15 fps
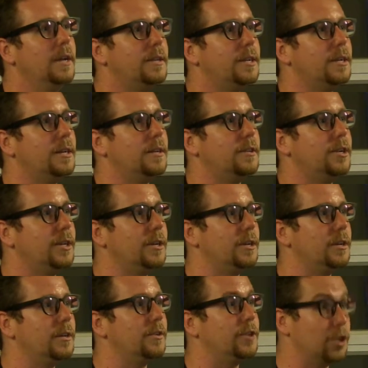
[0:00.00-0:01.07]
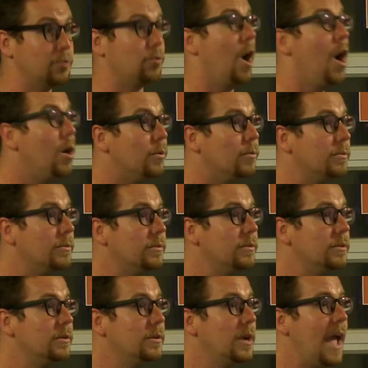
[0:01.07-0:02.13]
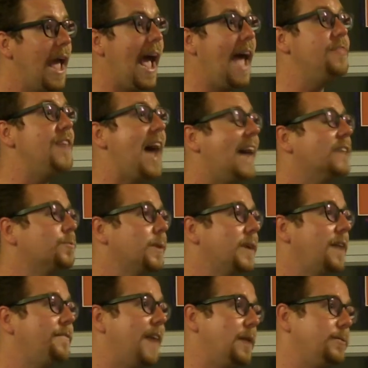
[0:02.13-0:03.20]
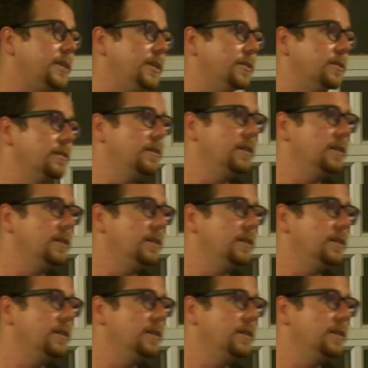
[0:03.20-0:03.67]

to grow. And that's what I found here.